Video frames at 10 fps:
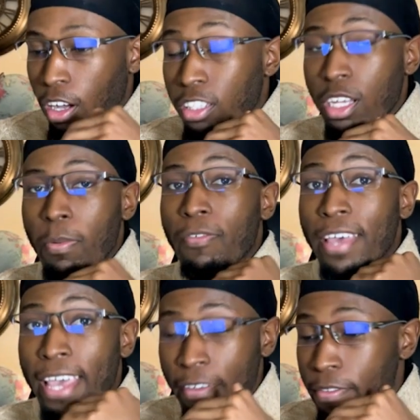on top of
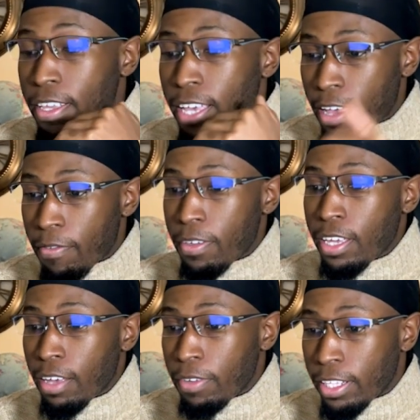heavy
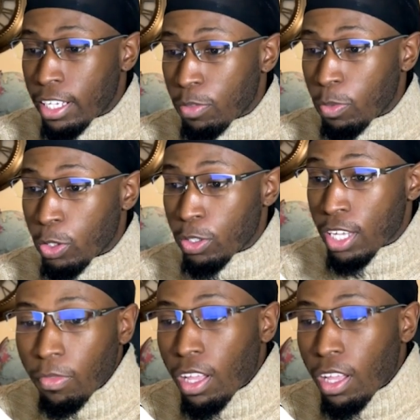testimonials.